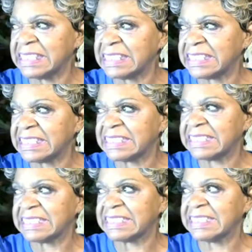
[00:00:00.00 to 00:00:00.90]
Isn't it?
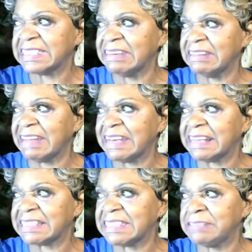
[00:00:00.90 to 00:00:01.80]
Yeah,
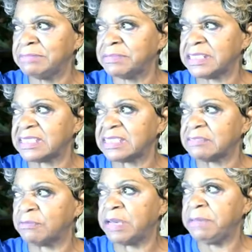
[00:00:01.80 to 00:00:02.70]
like, seems to be
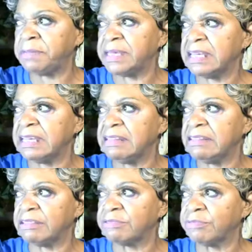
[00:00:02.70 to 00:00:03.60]

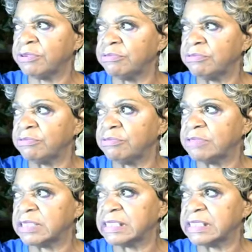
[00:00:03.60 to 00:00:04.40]
sweeping through.